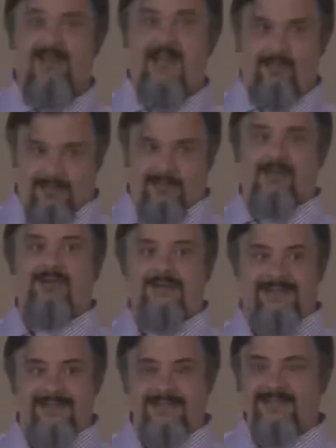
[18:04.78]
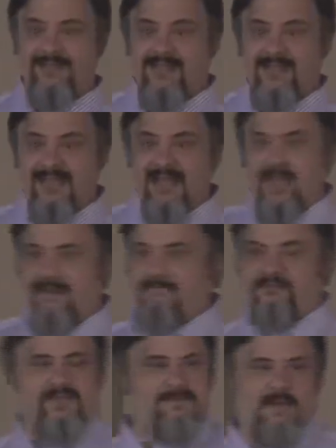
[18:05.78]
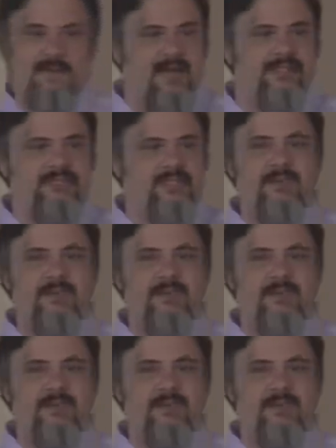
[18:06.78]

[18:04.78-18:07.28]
you get where I'm going with this? And this becomes